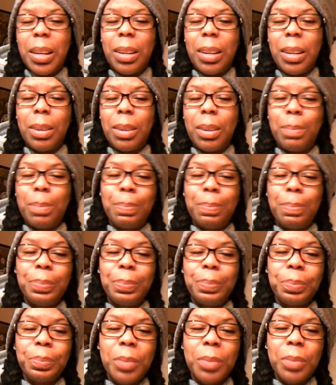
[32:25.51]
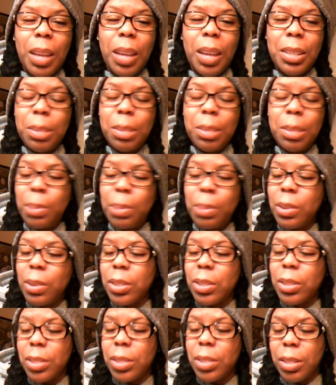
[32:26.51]
I did
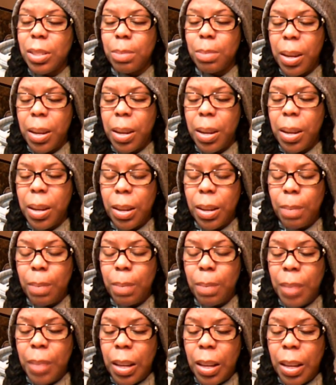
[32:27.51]
purchase this makeup.